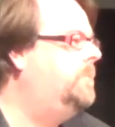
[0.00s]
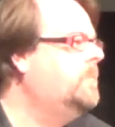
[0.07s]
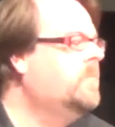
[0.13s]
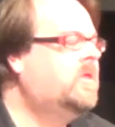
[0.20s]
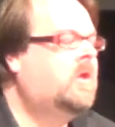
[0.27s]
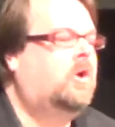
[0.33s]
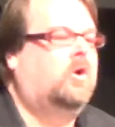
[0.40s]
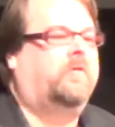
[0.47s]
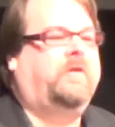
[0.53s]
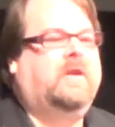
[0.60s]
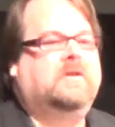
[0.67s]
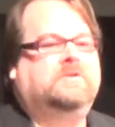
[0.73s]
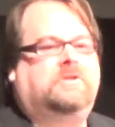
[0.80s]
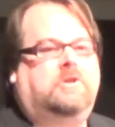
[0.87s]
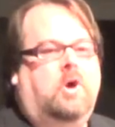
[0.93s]
Or if
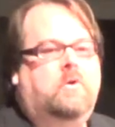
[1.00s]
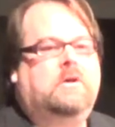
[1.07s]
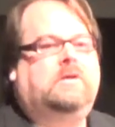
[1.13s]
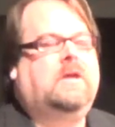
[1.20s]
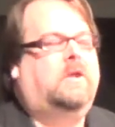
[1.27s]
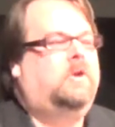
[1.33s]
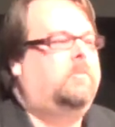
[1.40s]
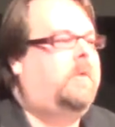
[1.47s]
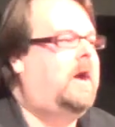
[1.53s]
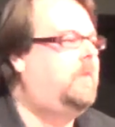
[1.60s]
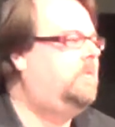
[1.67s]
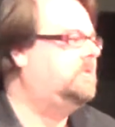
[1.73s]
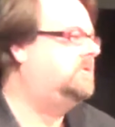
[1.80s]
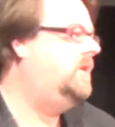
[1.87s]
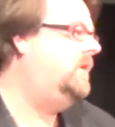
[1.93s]
kids don't attend your
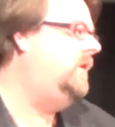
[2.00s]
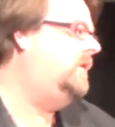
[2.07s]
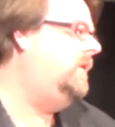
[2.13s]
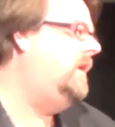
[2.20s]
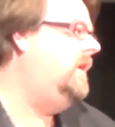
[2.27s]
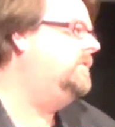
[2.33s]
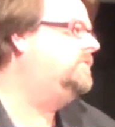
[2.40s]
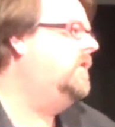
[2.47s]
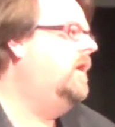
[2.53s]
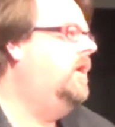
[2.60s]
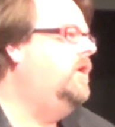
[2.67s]
Bible study class,